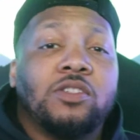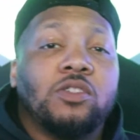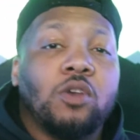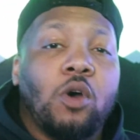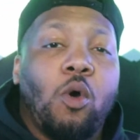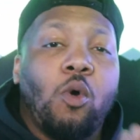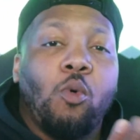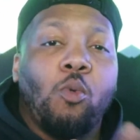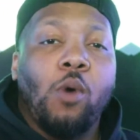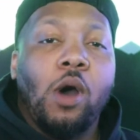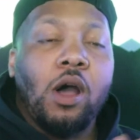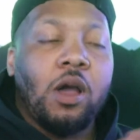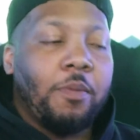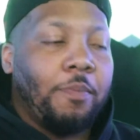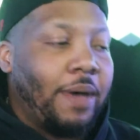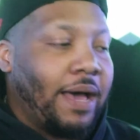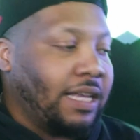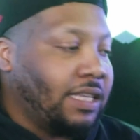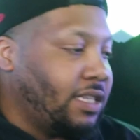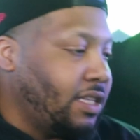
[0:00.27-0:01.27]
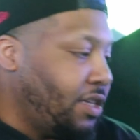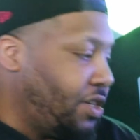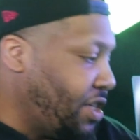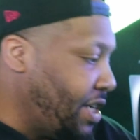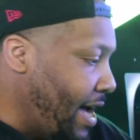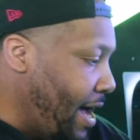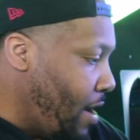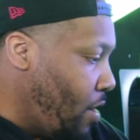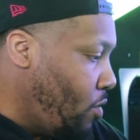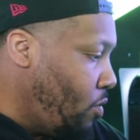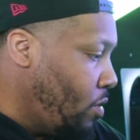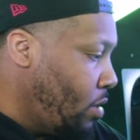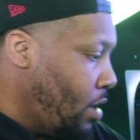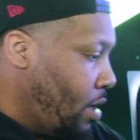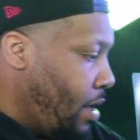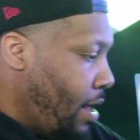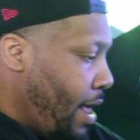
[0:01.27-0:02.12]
so welcome back to the channel.